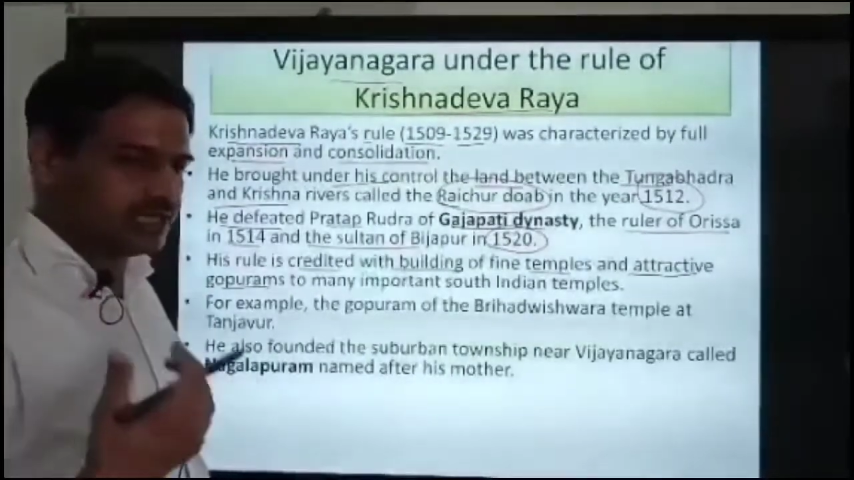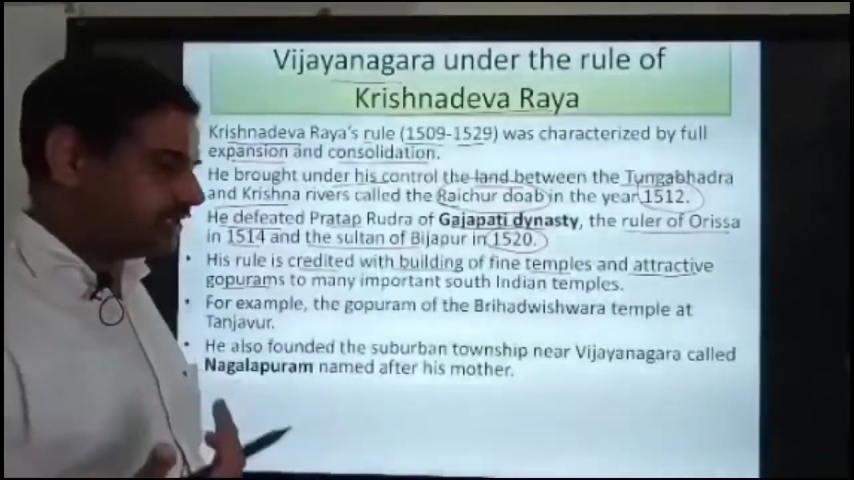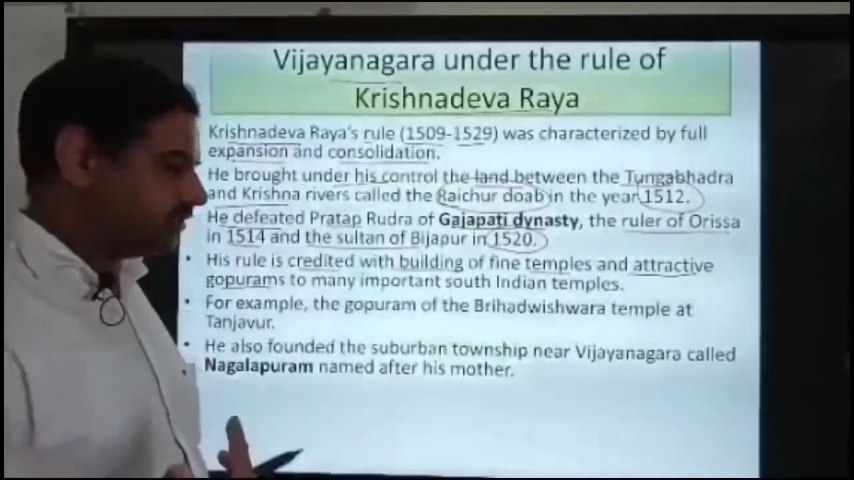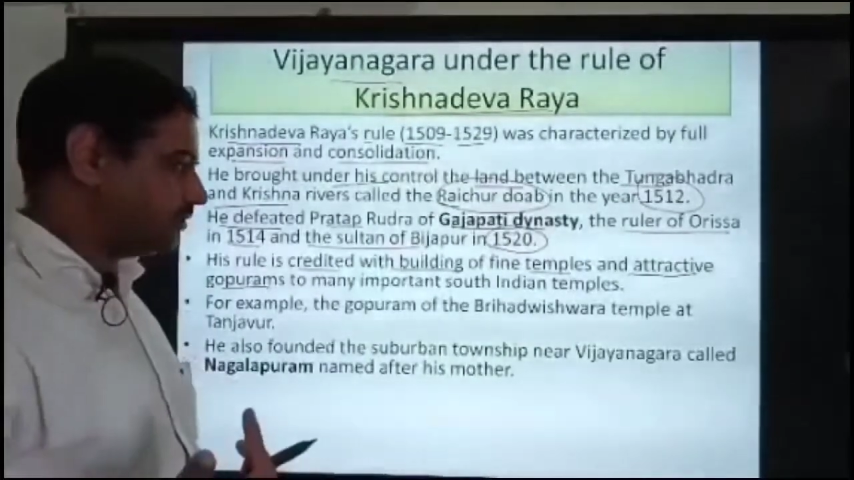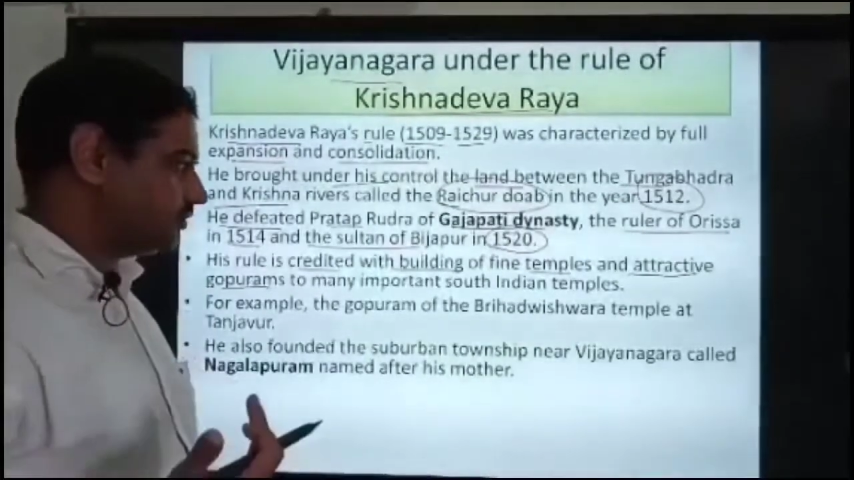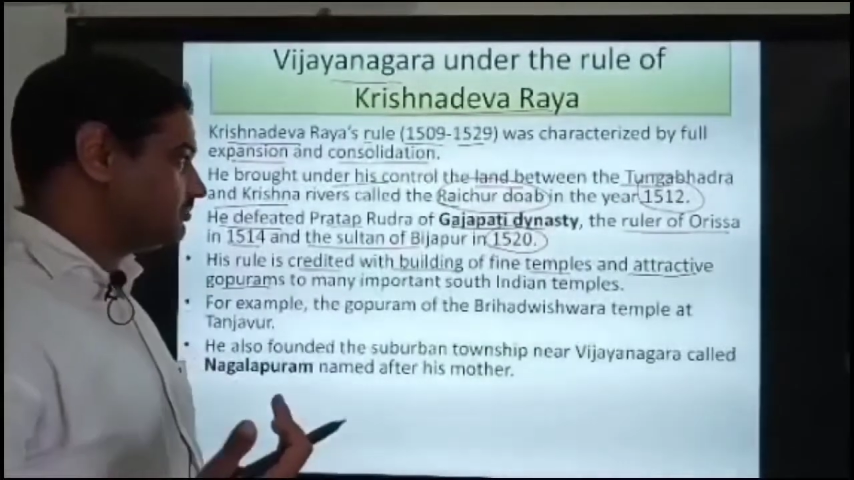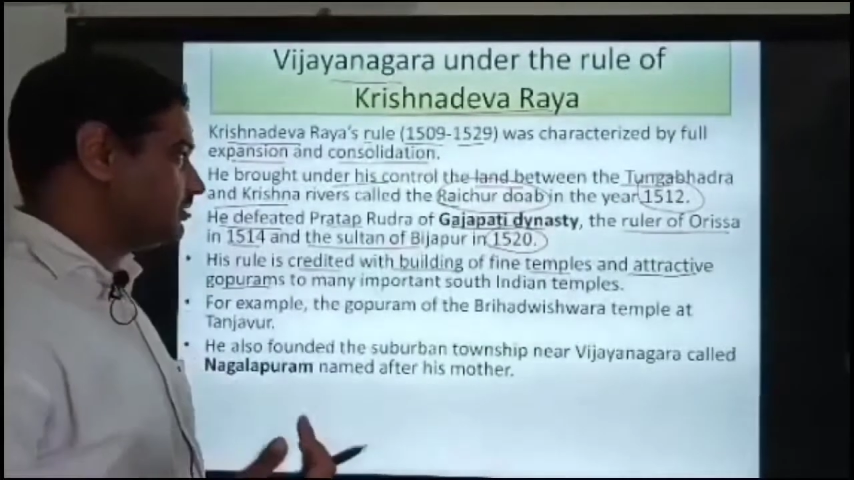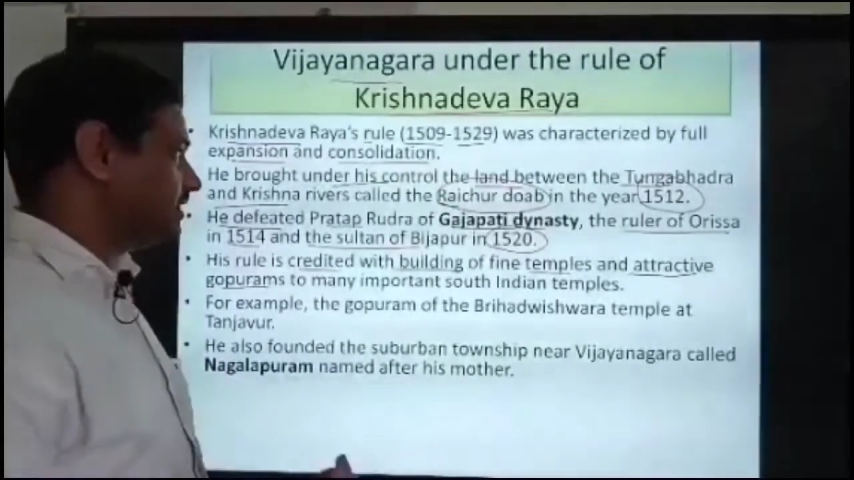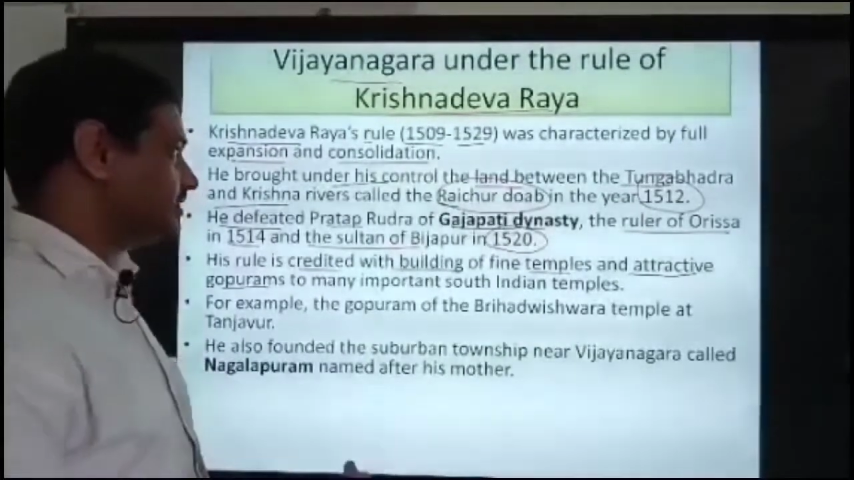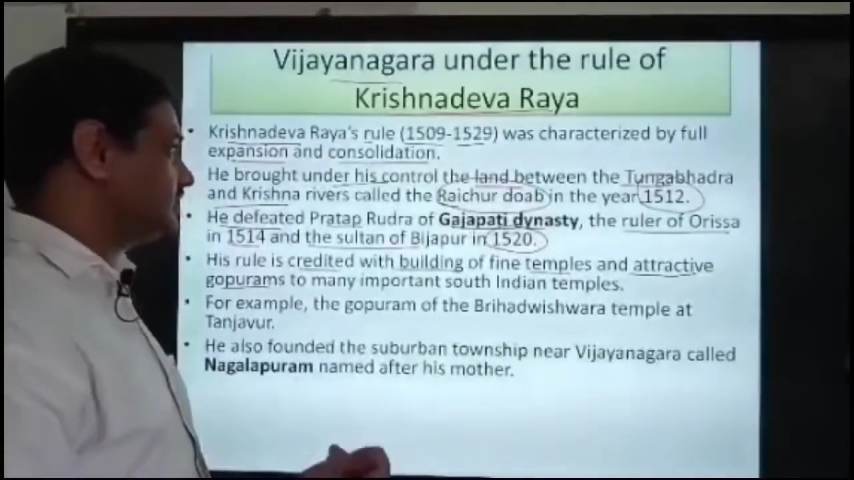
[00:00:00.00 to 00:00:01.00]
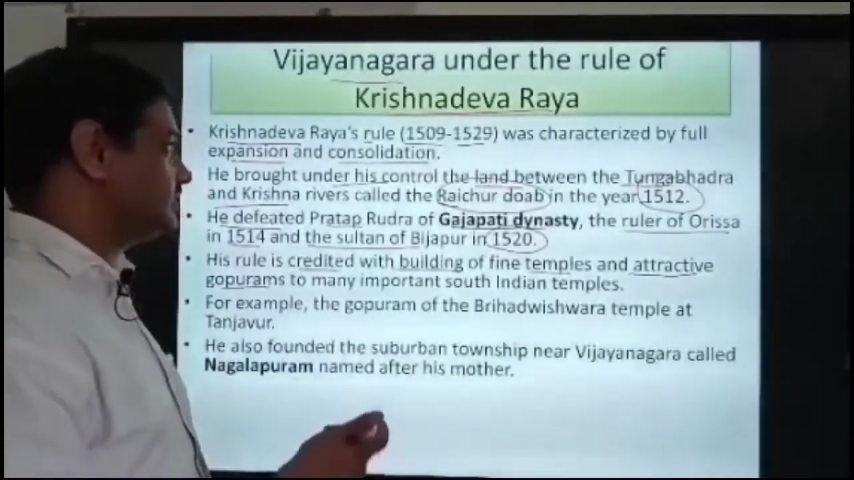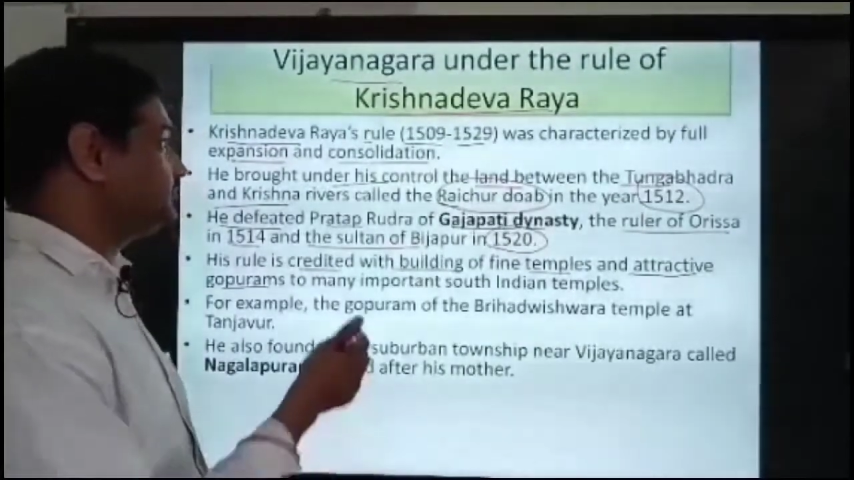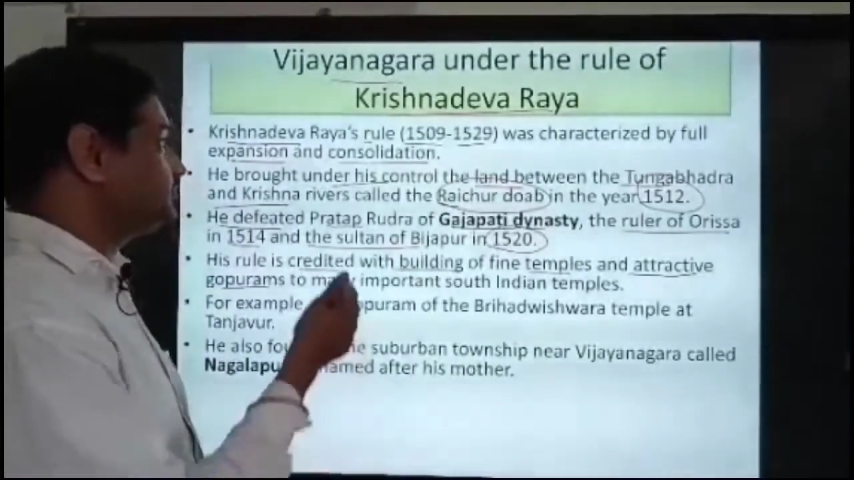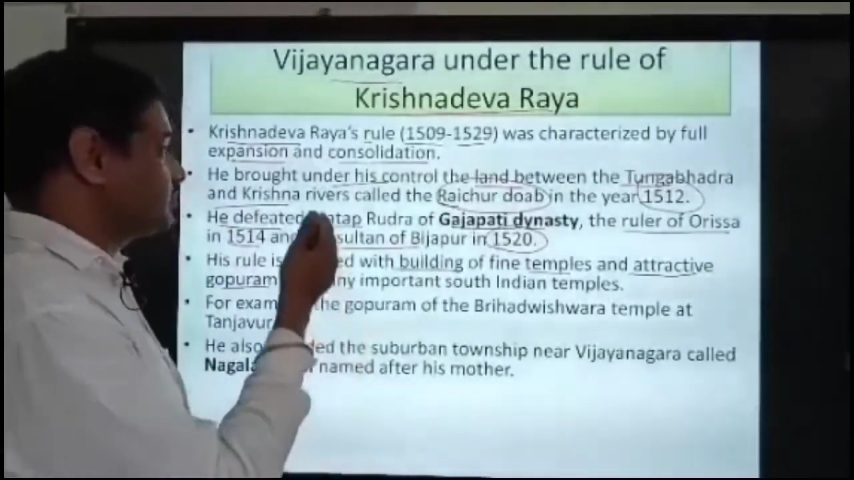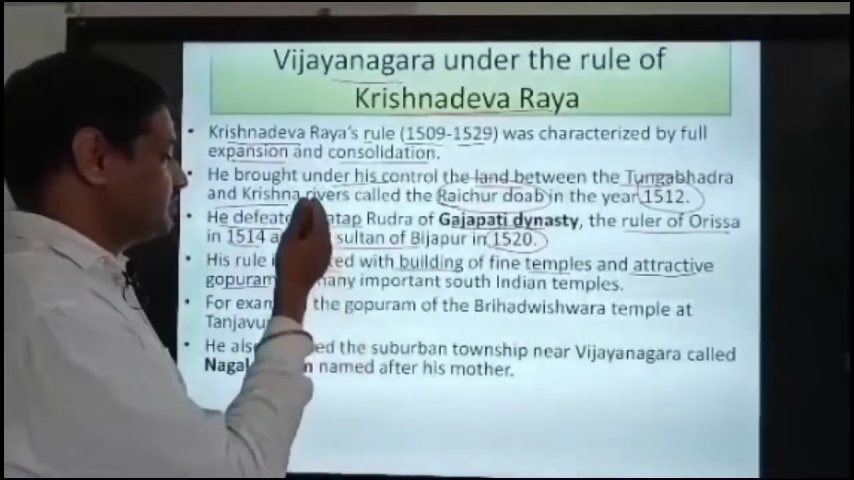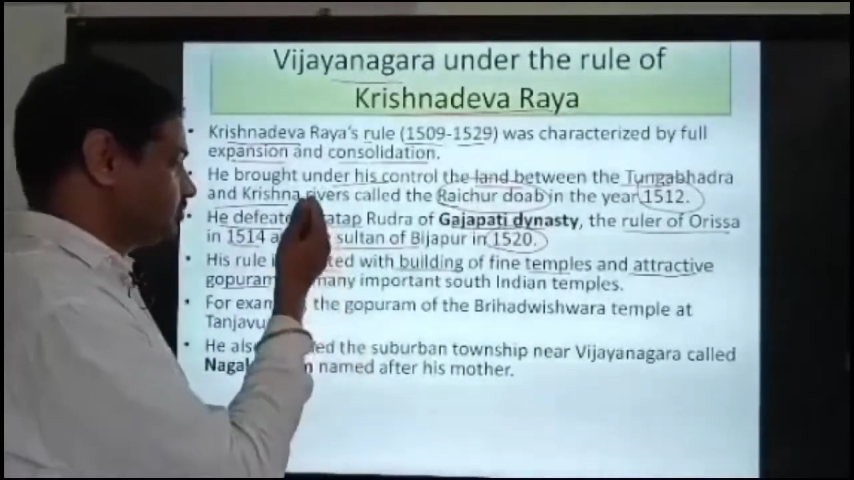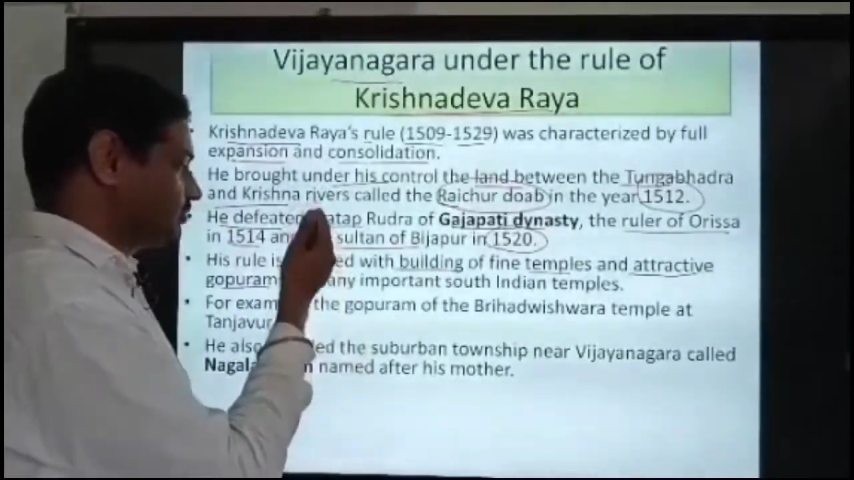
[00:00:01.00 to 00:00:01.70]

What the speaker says: carried on by the